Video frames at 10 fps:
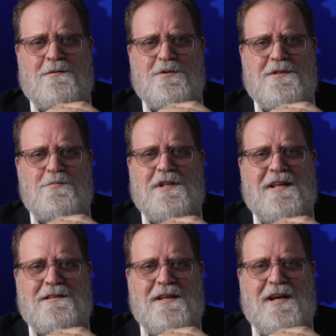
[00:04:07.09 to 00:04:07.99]
Something
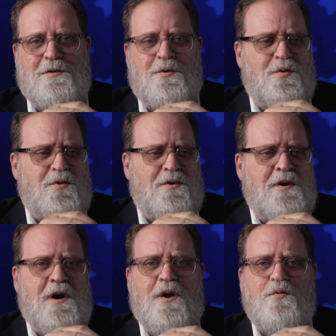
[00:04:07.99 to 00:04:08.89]
like that, or
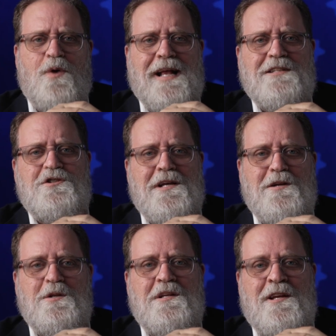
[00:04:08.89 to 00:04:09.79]
a range
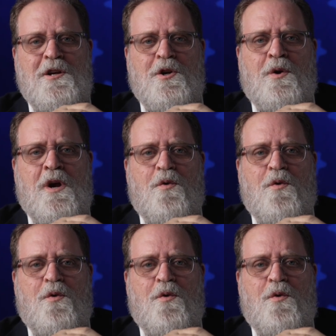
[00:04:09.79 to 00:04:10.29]
down in here